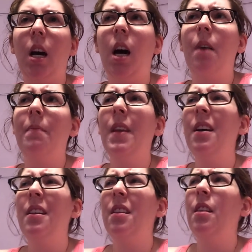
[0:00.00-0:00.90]
uh,
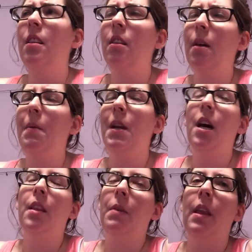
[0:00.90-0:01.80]
that I mean
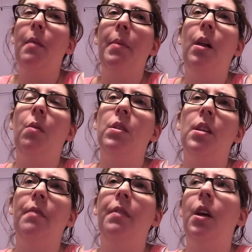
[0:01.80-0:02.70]
not the way that Bella was
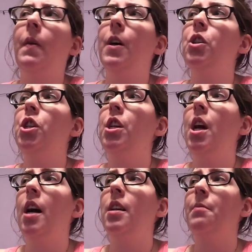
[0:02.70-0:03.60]
not feeling well.
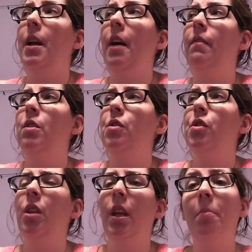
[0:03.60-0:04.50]
She has been having
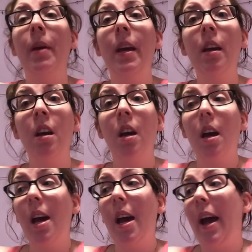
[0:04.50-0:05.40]
limping,
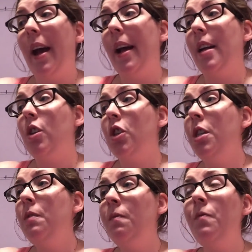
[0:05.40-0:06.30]
and
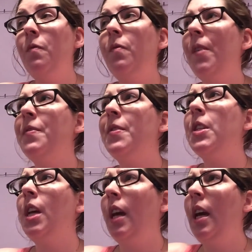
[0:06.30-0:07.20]
she's.
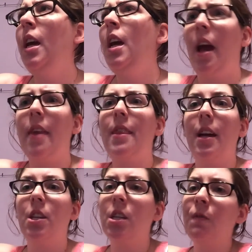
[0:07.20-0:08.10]
I
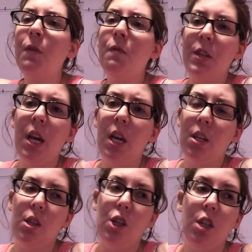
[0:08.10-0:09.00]
think she's
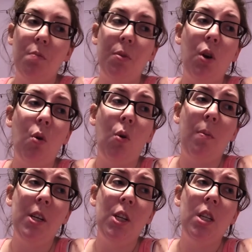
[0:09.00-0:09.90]
fifteen, so she's pretty old,
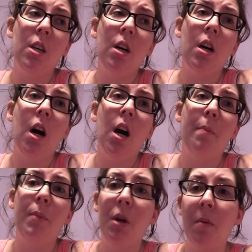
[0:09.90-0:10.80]
but she's a
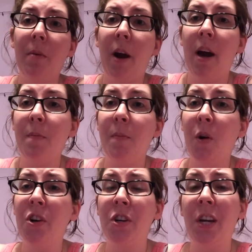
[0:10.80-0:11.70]
um, purebred
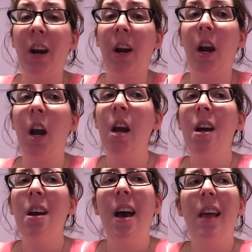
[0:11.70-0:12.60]
border terrier,
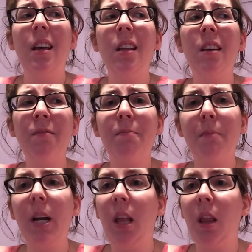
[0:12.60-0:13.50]
and they live
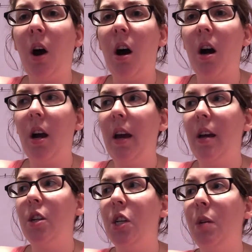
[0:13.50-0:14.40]
pretty long,
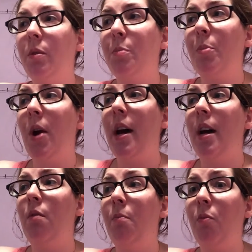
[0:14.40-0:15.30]
and she was
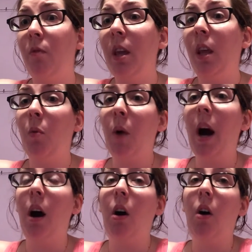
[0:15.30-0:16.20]
bred really
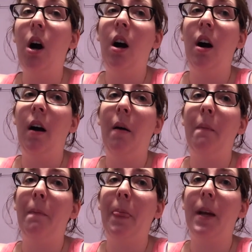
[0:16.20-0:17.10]
well,
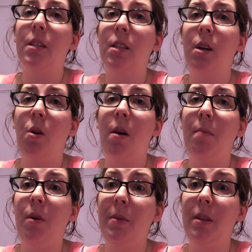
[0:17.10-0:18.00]
um, so I'm
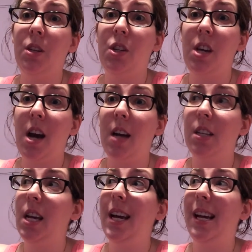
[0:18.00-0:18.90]
hoping that she has,
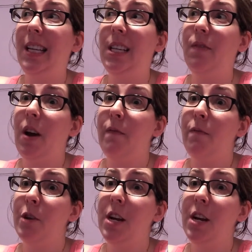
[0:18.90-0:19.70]
like, at least five more